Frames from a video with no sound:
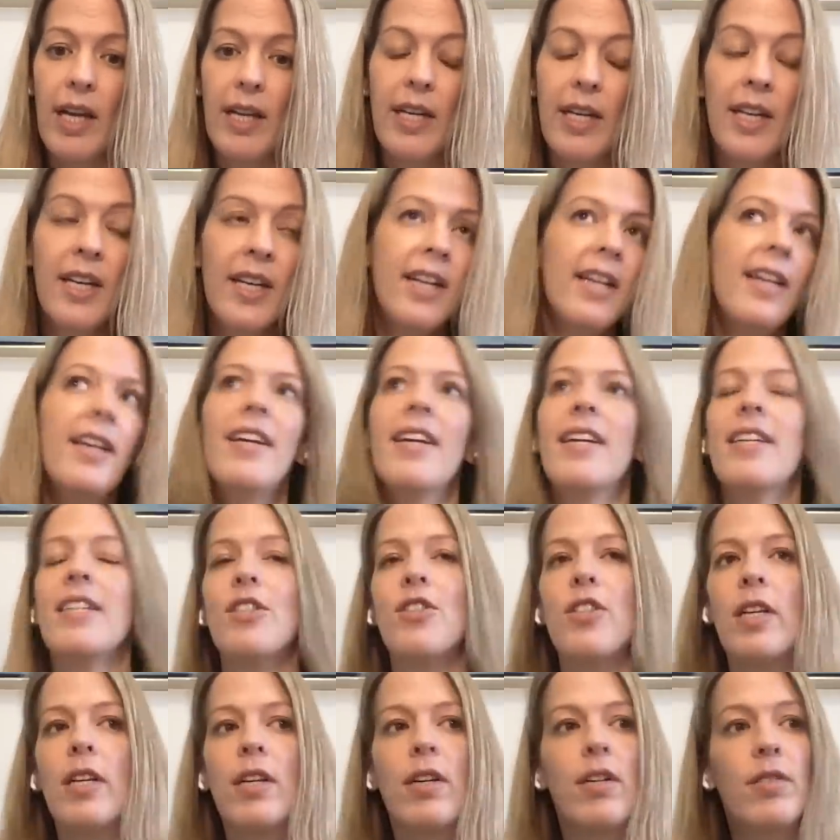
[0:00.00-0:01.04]
And
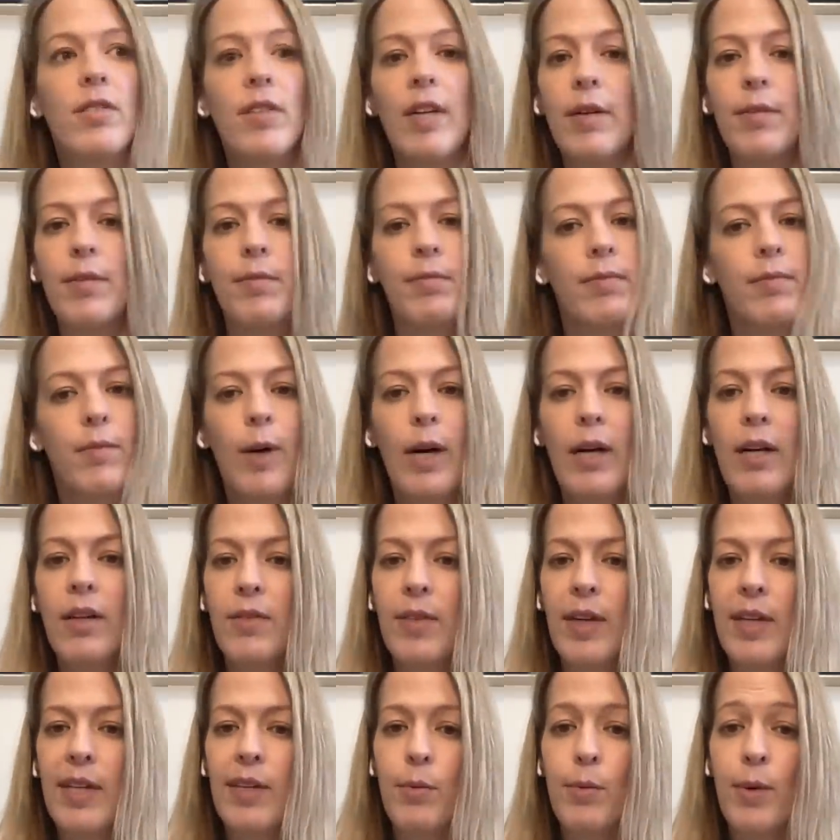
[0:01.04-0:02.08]
she goes, well,
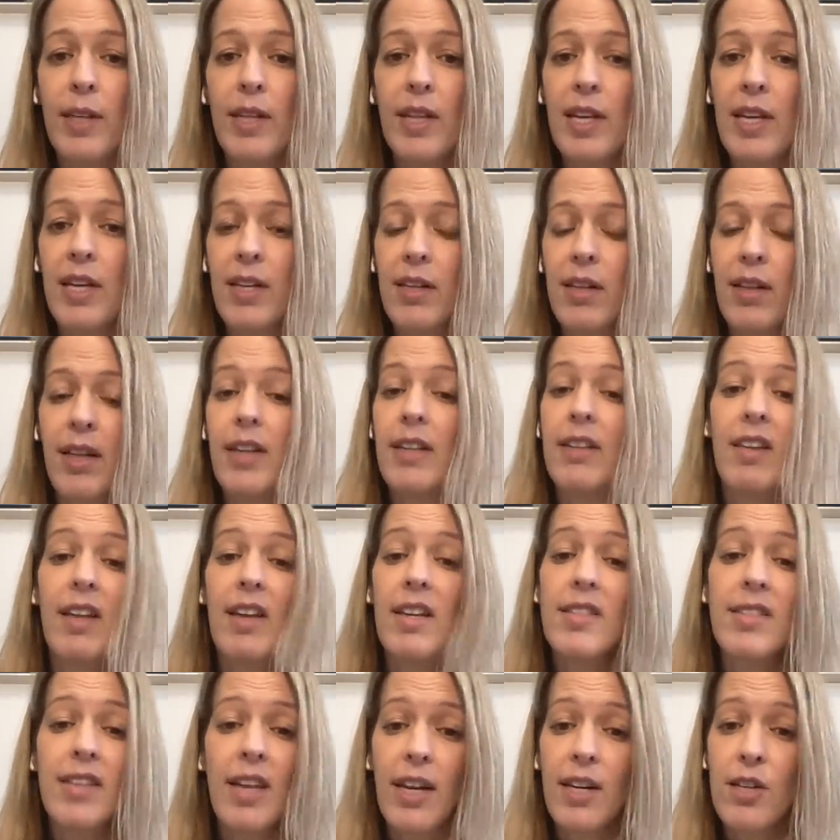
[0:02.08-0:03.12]
they
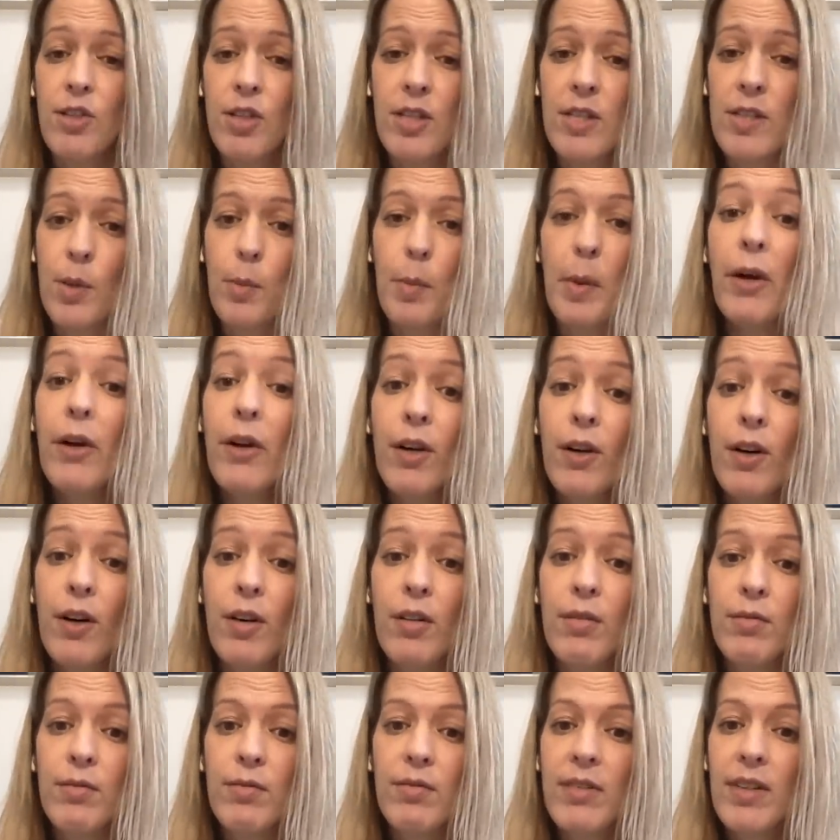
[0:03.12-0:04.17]
say she's a
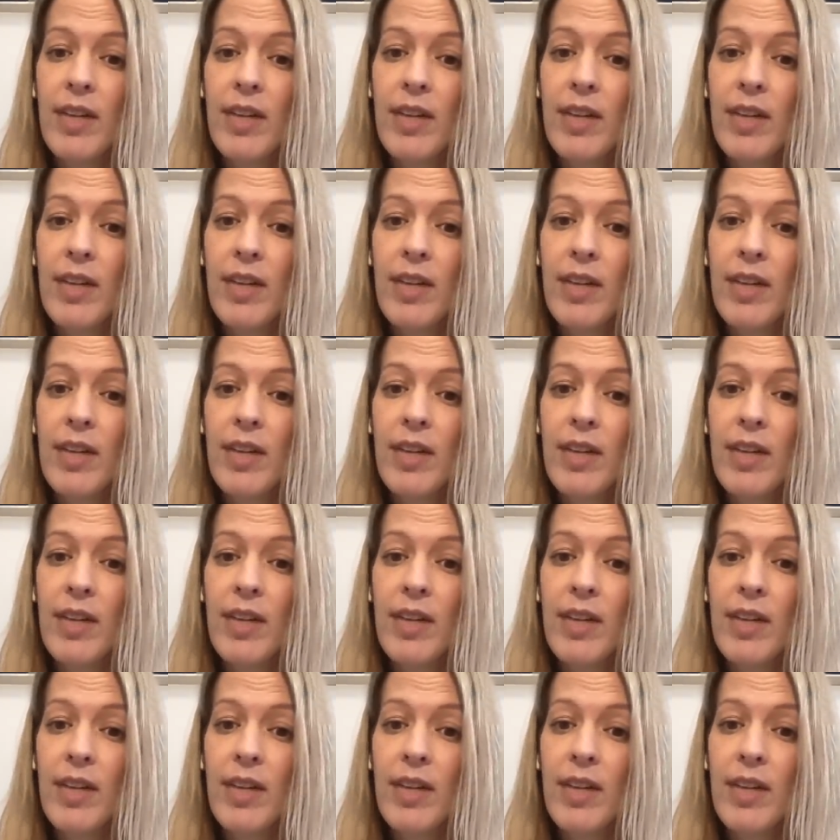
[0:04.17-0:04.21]
miracle.